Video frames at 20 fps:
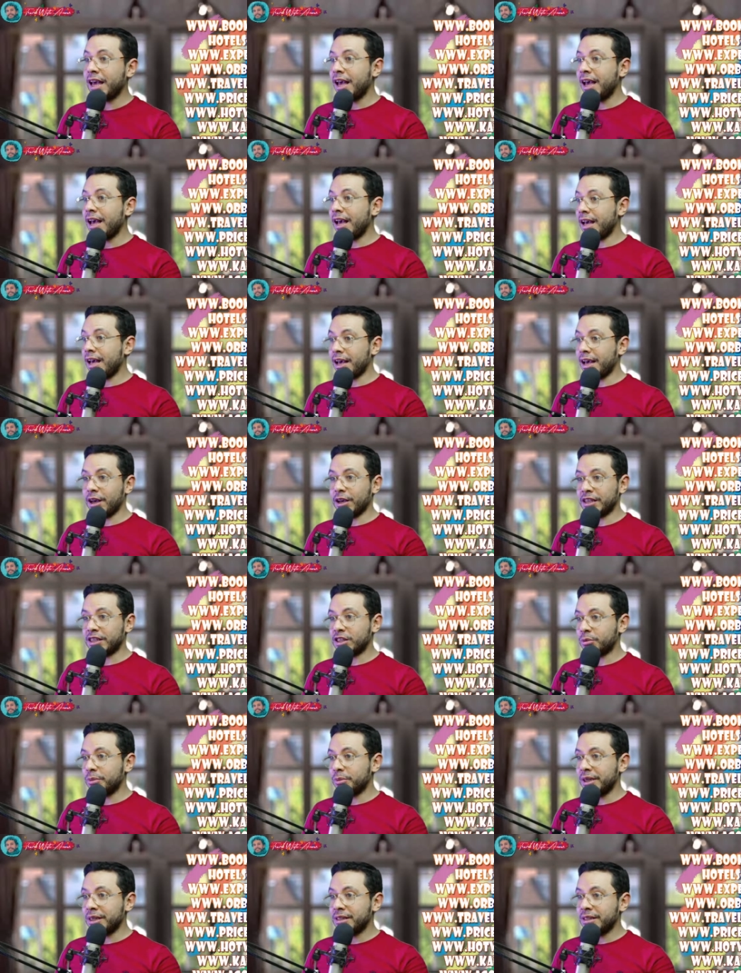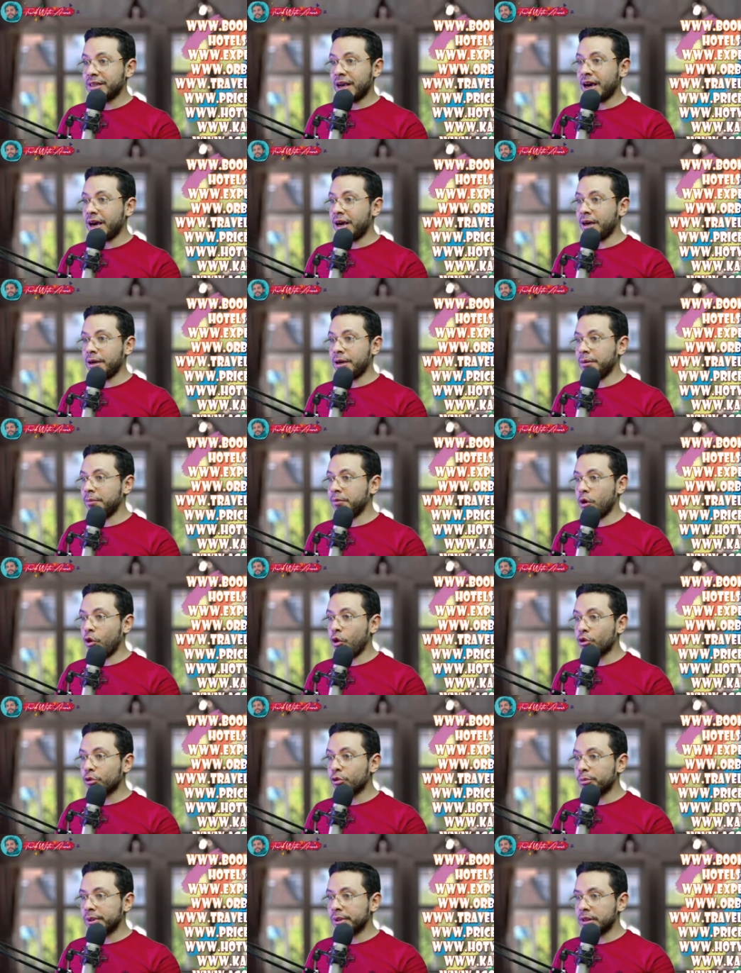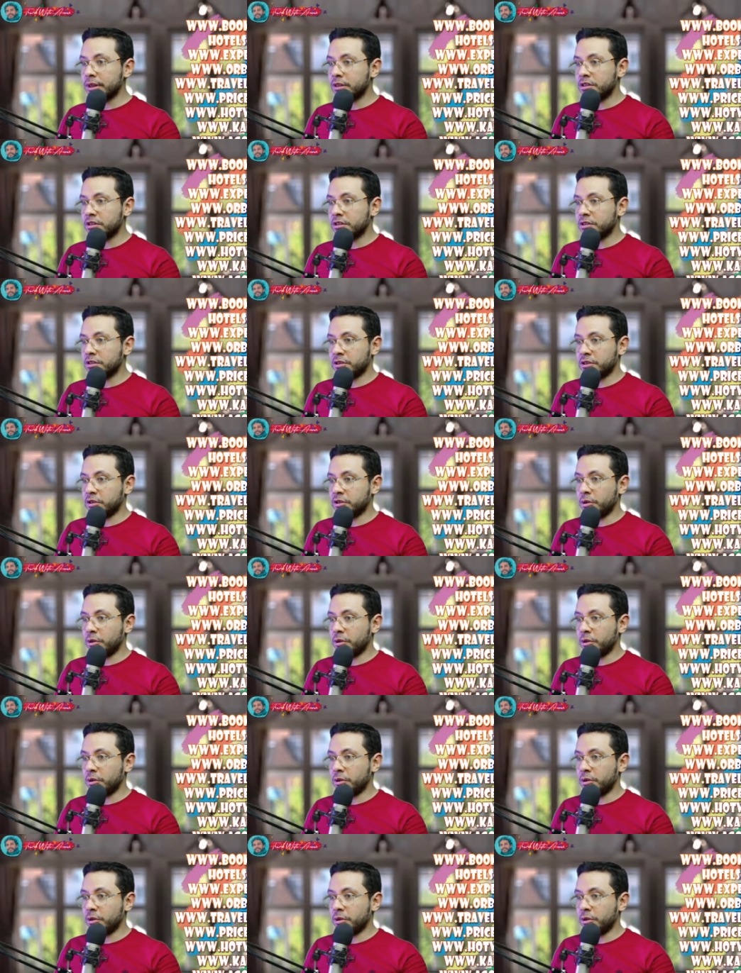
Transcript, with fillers: Expedia, Orbitz,